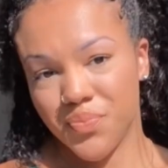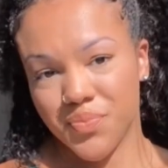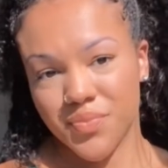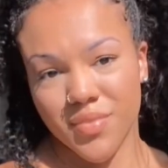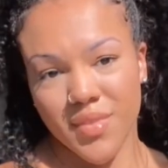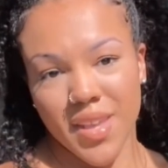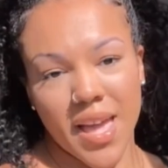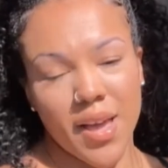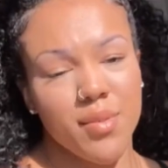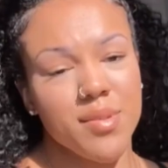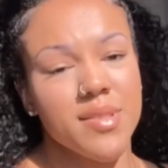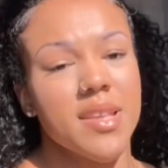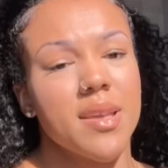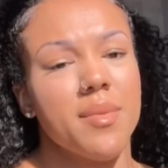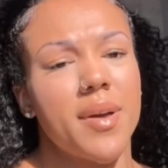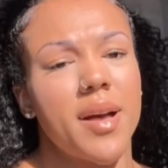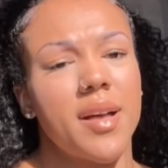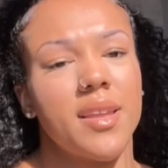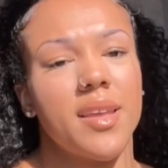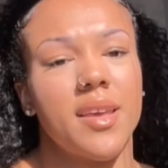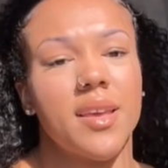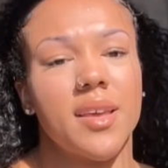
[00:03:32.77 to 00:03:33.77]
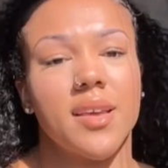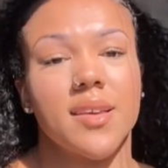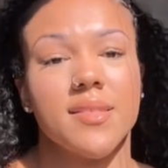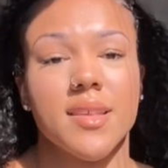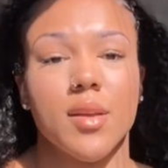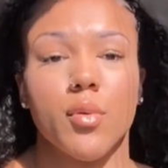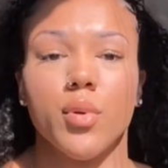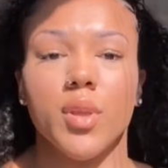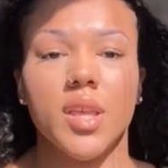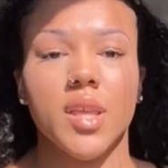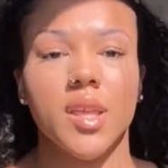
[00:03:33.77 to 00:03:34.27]
I would say about like because I
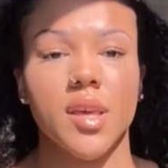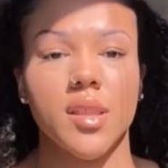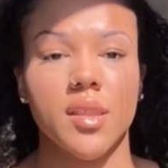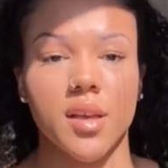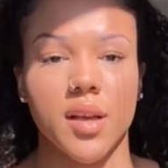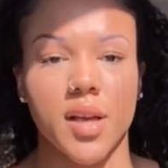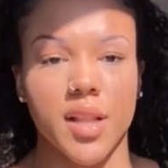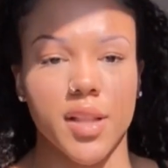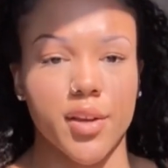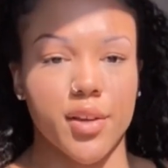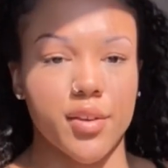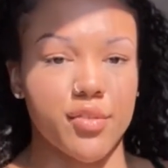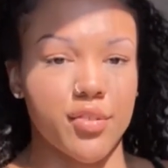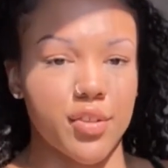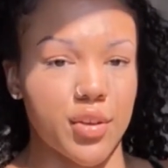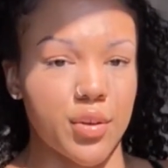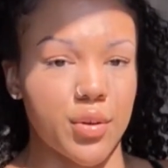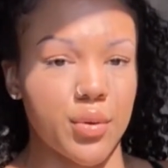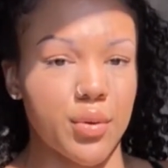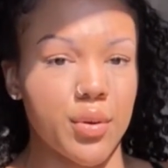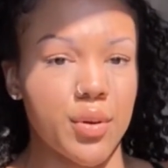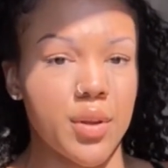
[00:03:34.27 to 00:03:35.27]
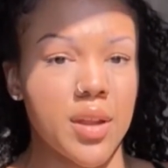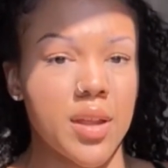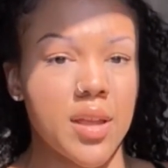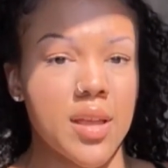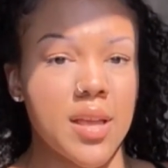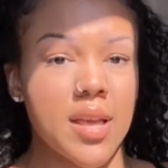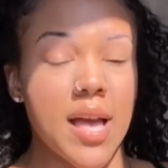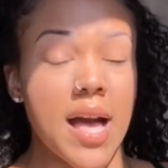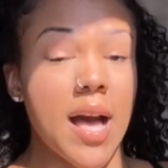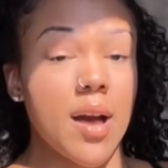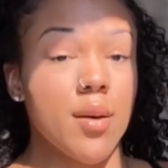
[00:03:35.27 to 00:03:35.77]
really like the color too.
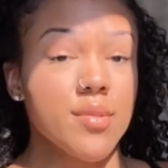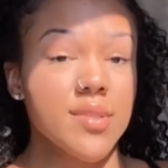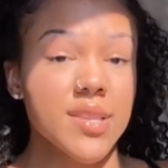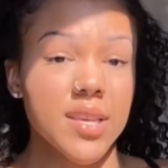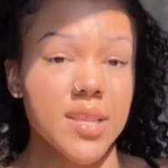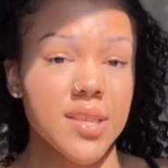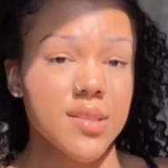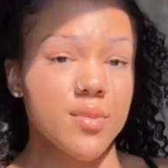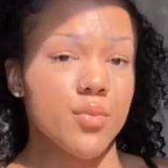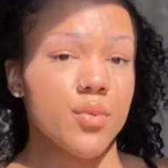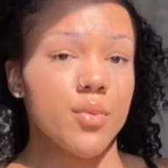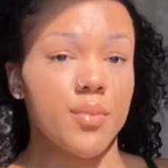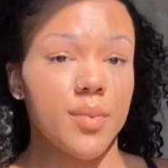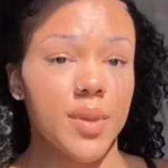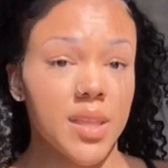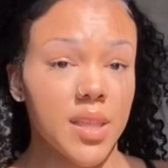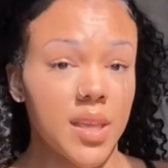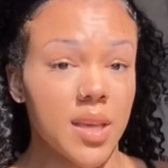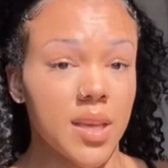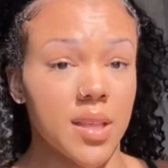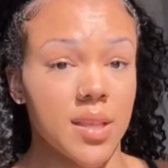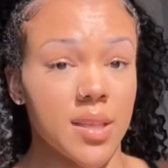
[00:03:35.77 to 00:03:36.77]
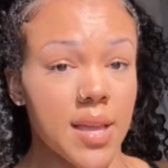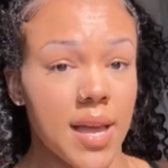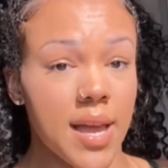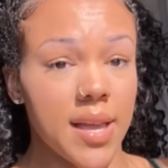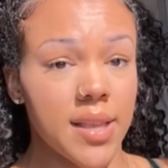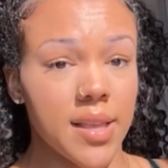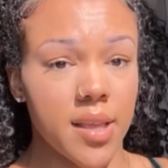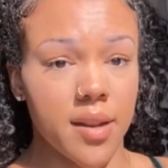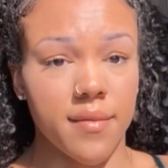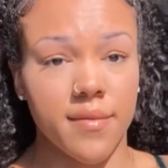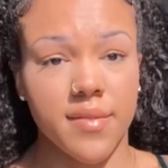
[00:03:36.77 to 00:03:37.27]
I would say this one would be like a
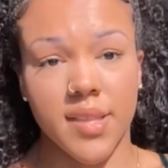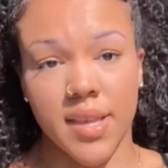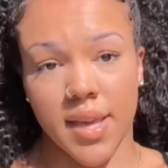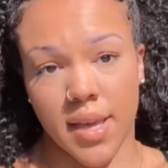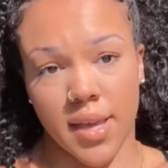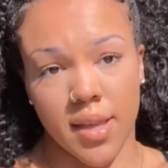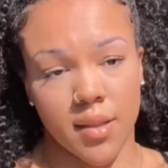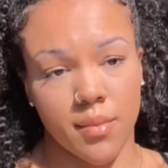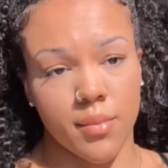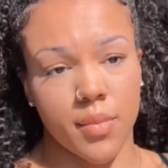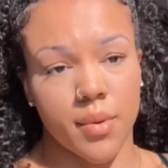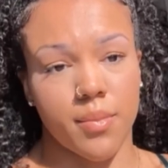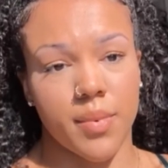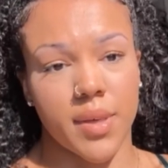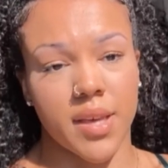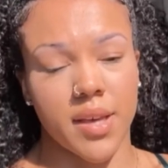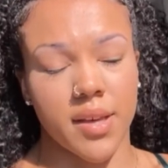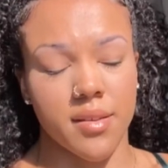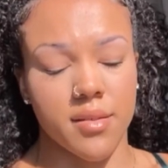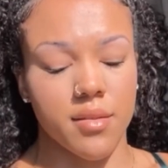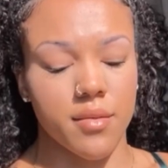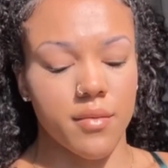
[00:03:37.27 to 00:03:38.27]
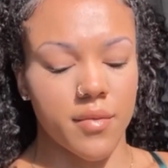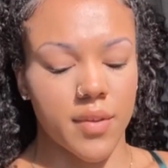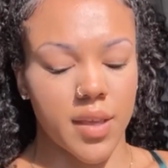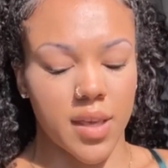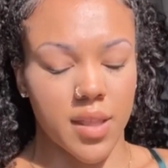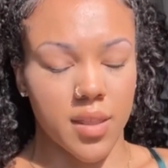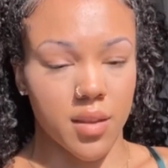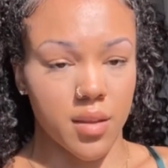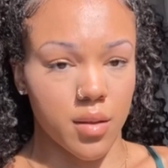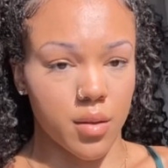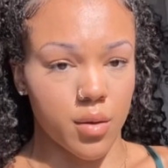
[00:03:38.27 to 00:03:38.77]
9 out of 10, but because of
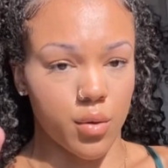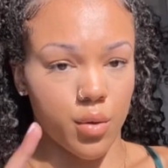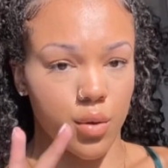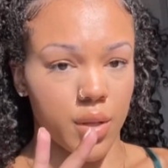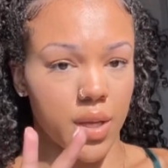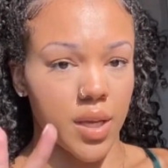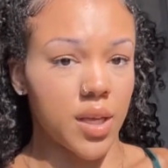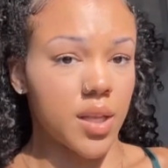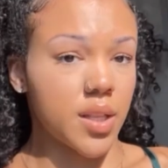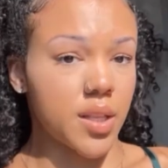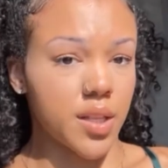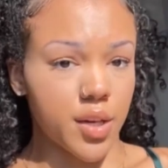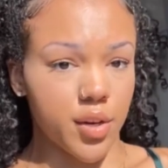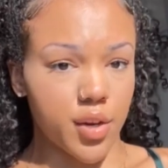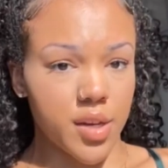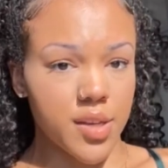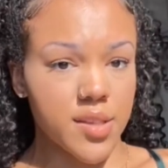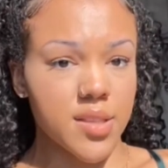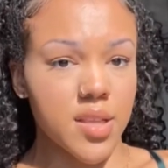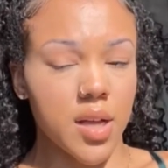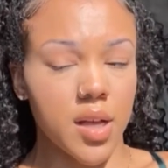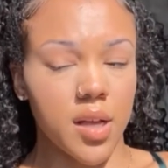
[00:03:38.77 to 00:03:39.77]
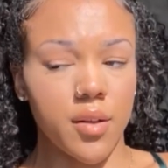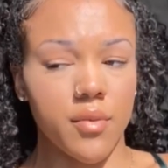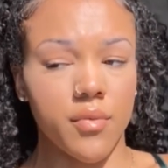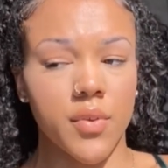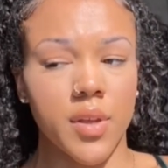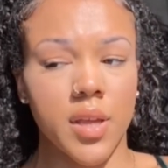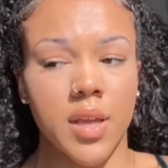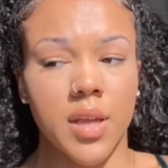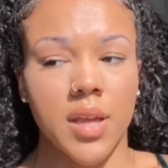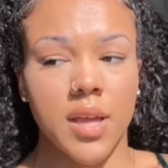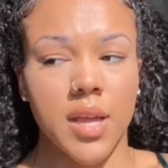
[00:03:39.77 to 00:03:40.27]
like the little like glittery stuff,
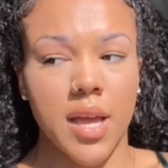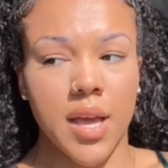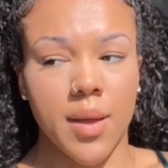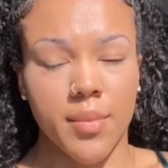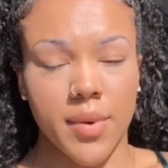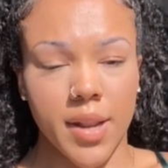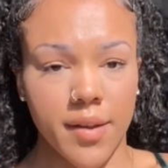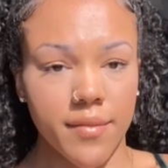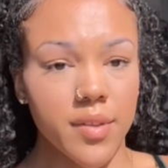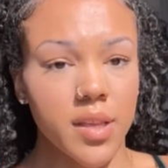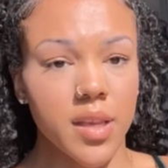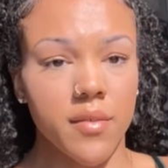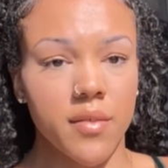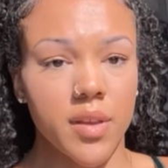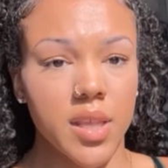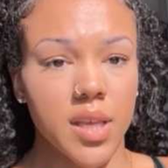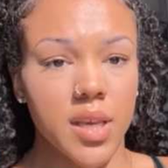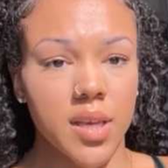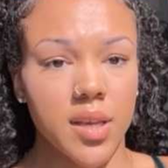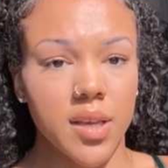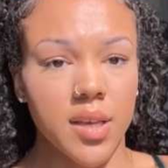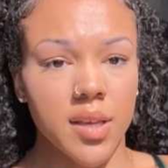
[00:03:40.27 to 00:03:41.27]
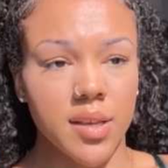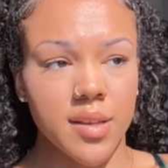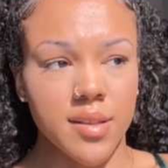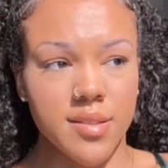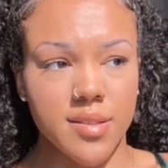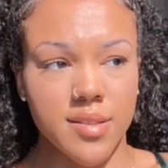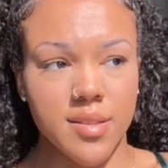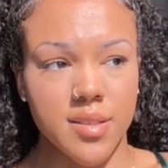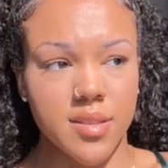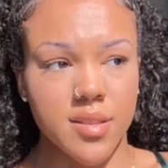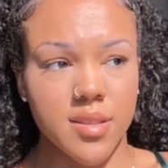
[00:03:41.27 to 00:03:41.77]
I'm gonna have to give it like a
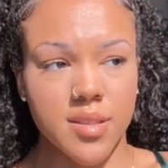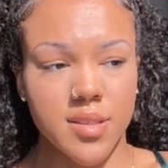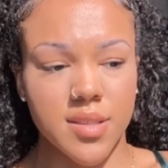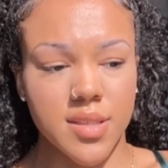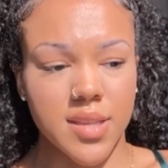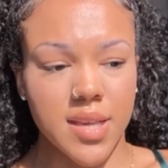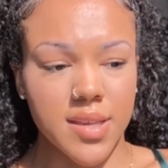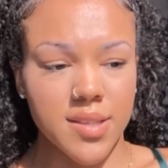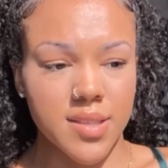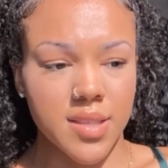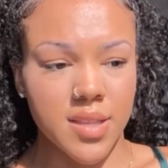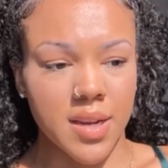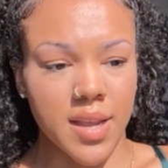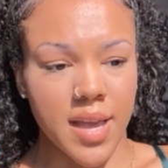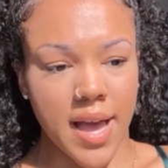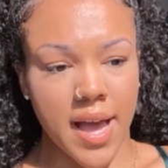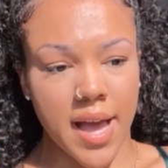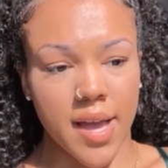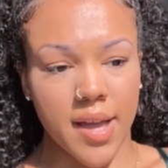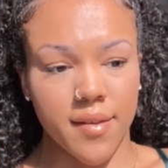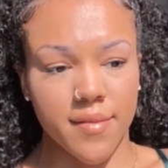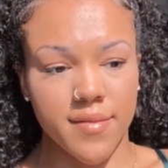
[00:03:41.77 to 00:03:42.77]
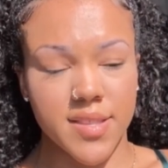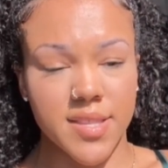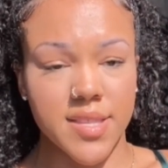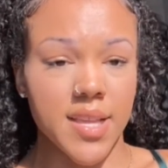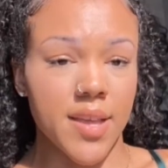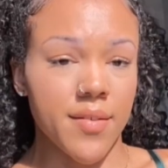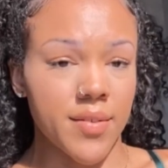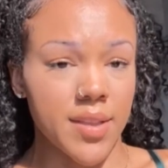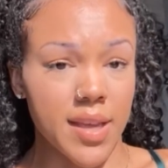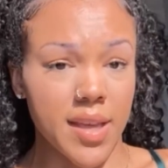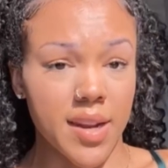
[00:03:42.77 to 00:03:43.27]
six and a half,
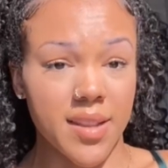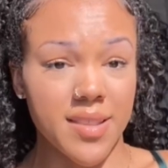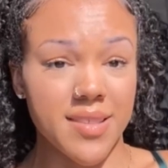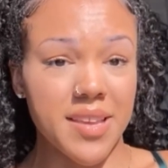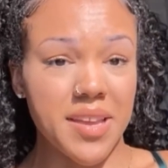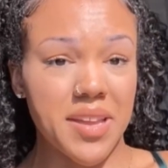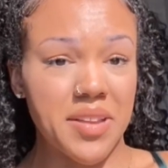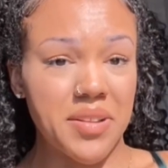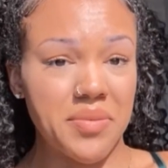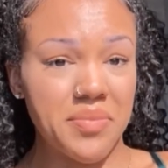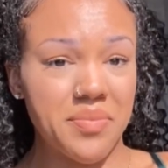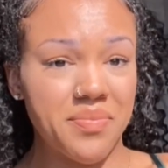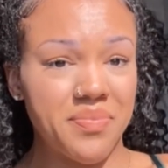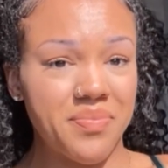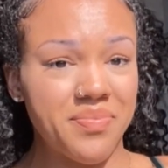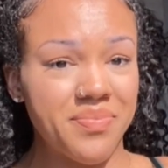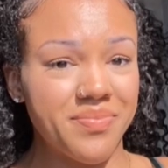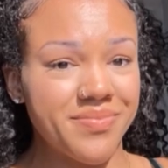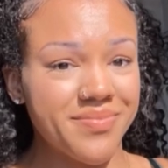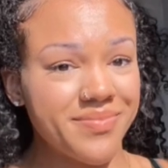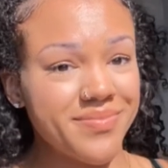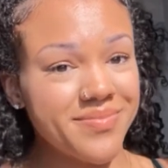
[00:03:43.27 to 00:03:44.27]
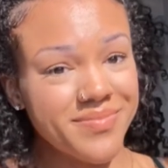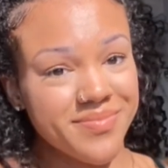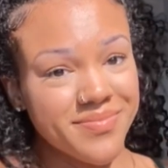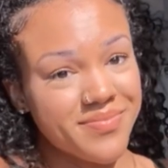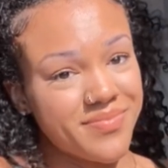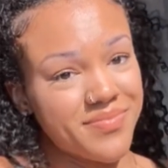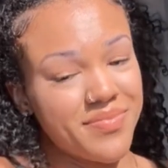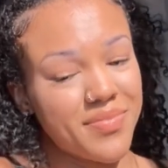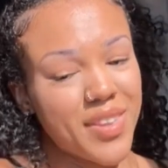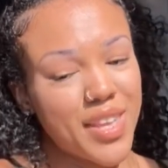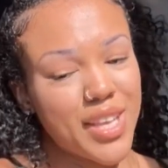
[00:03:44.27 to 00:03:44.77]
seven out of 10.
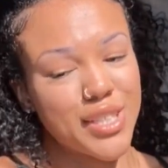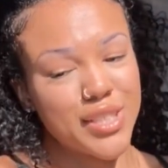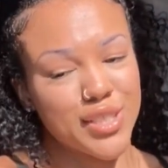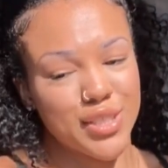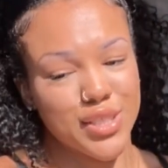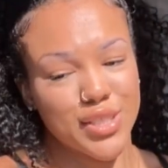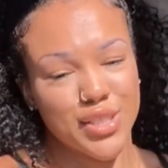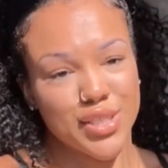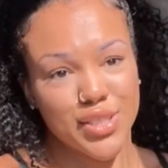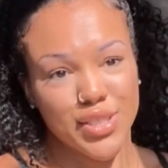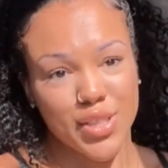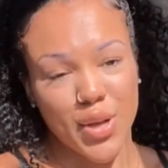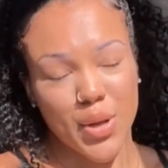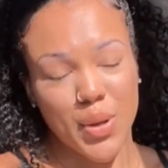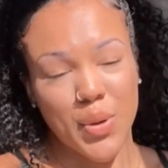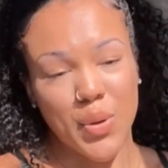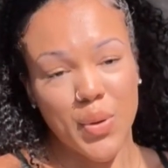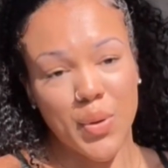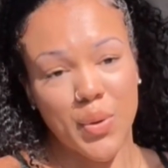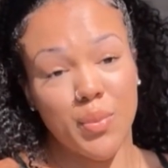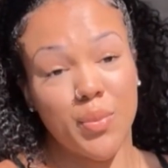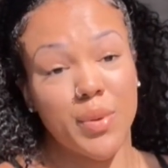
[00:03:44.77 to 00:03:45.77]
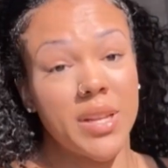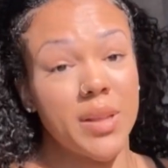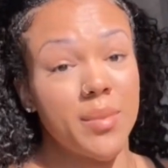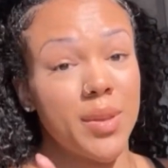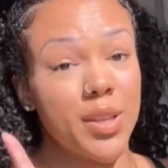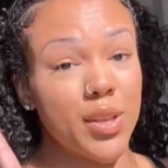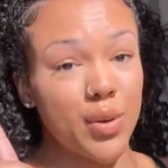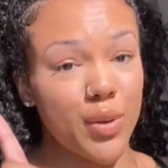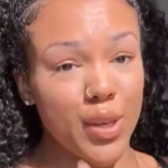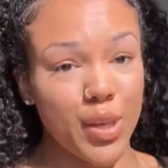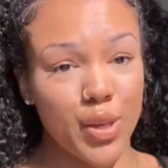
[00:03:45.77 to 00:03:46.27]
So, but let me
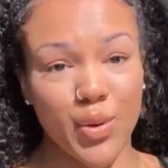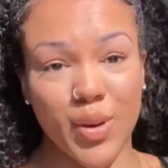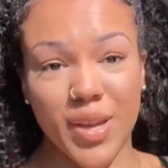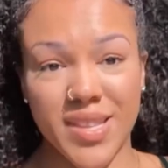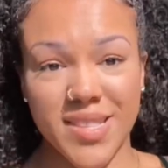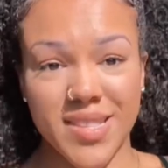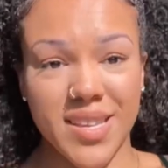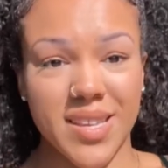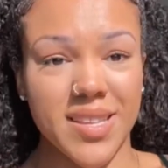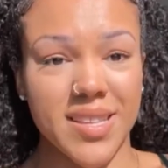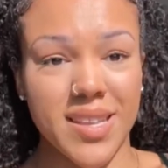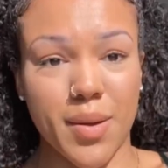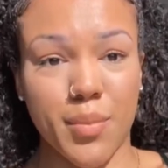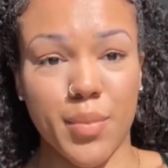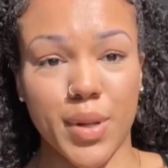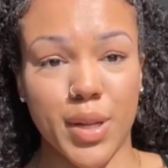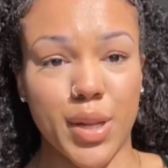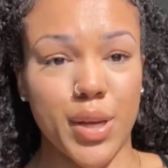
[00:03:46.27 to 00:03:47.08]
know what you guys think down below.